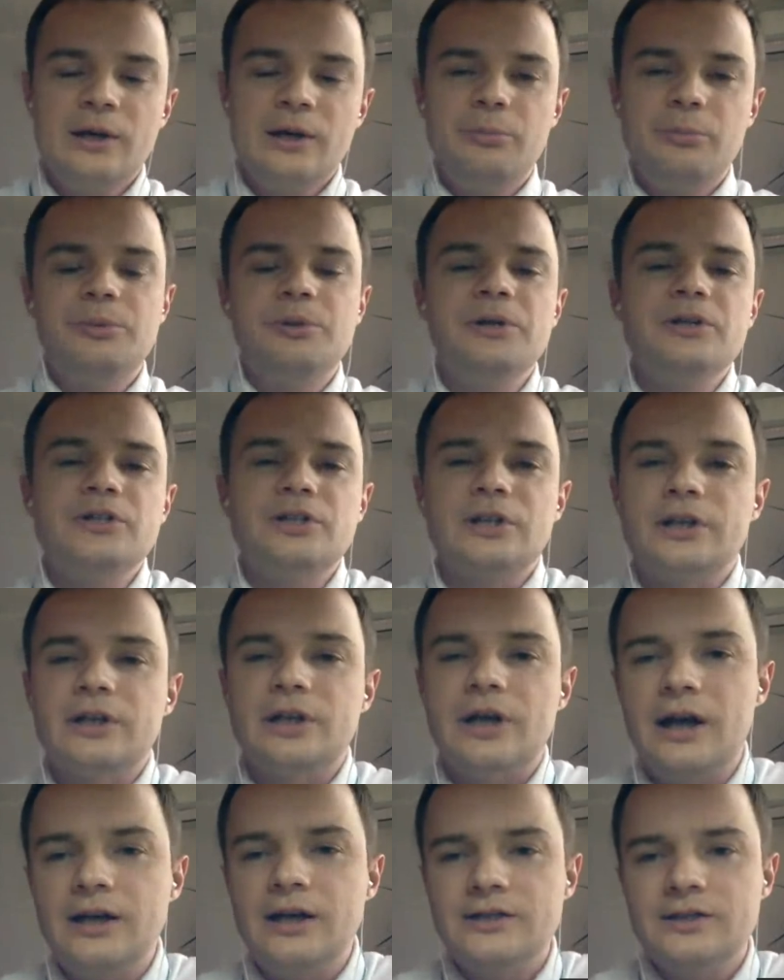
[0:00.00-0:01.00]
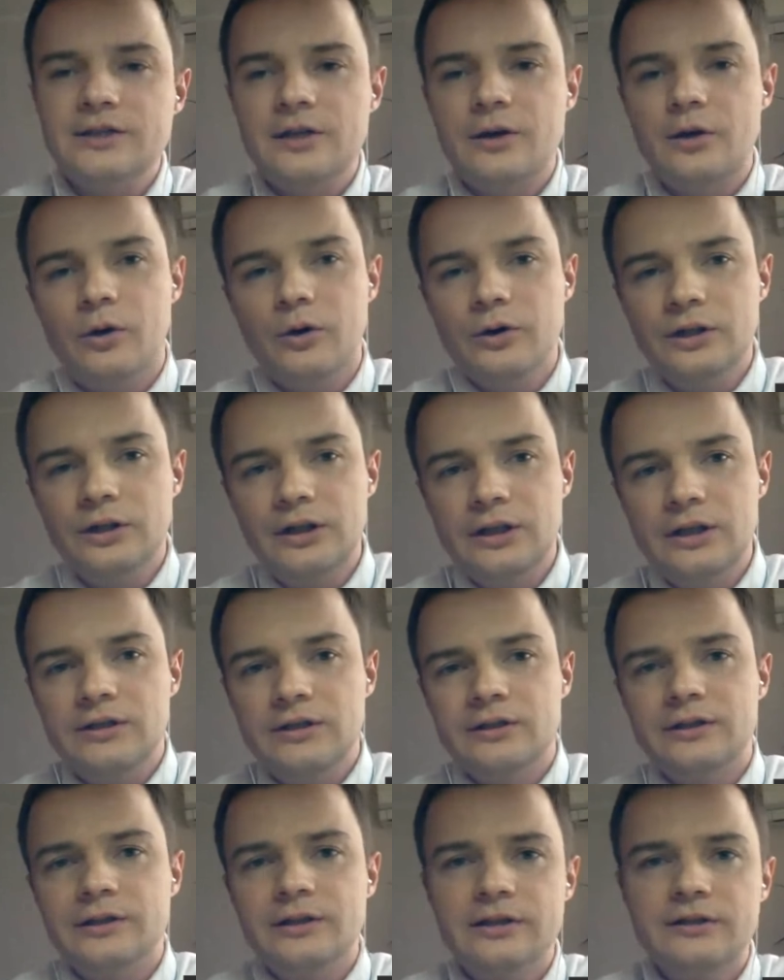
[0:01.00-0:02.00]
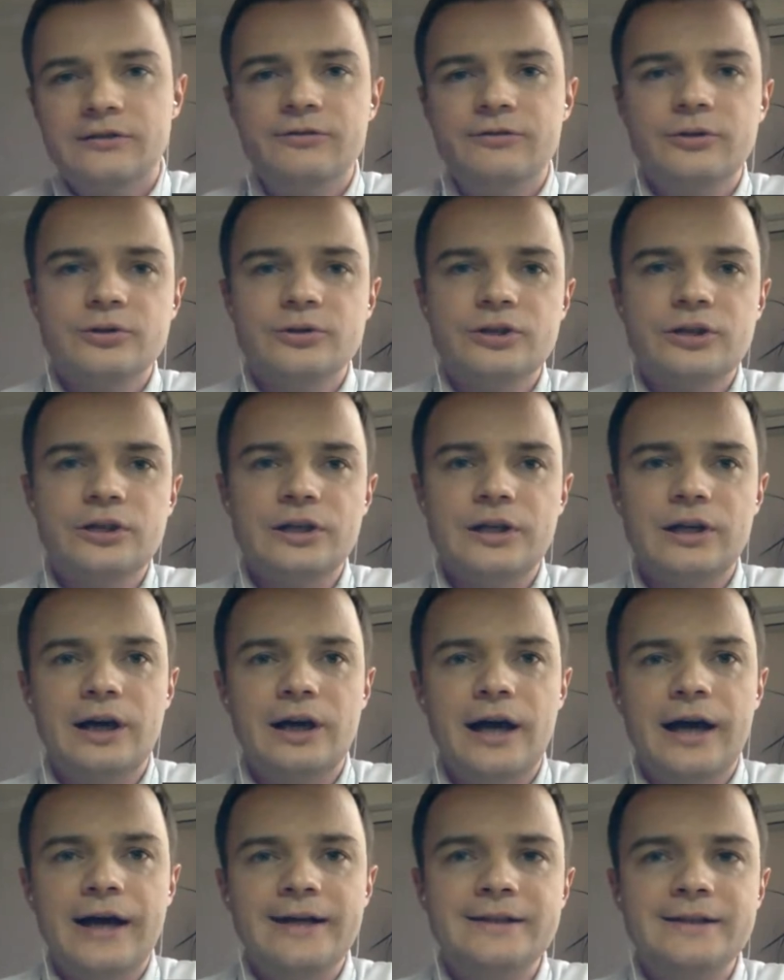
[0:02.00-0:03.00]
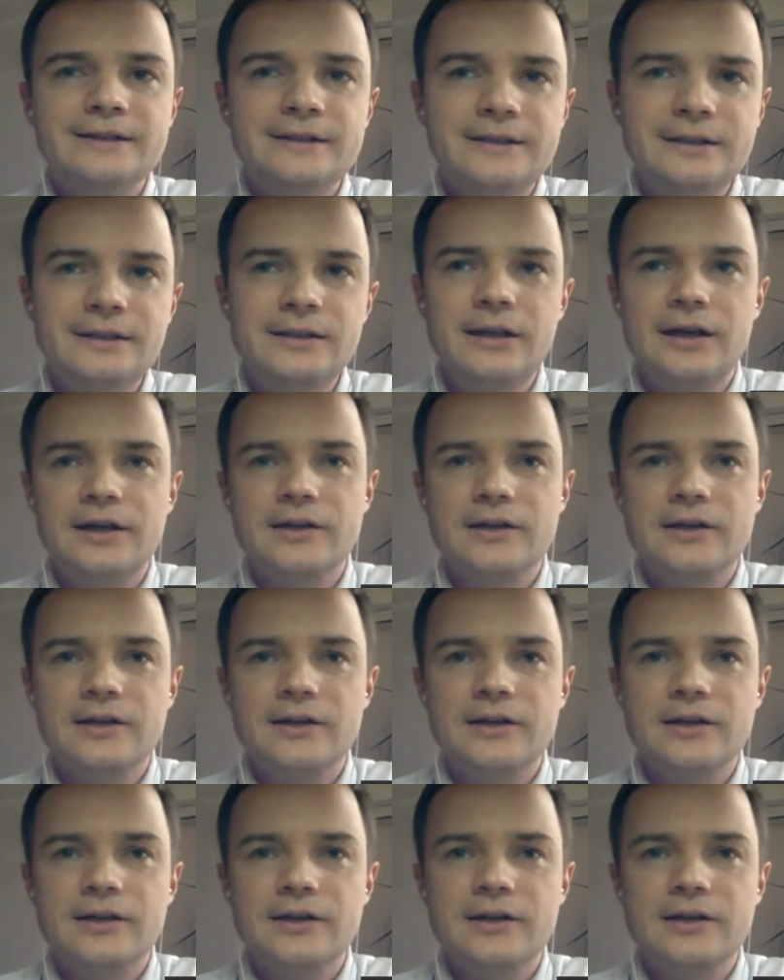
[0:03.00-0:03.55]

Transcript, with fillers: preaching, are they only for the IT and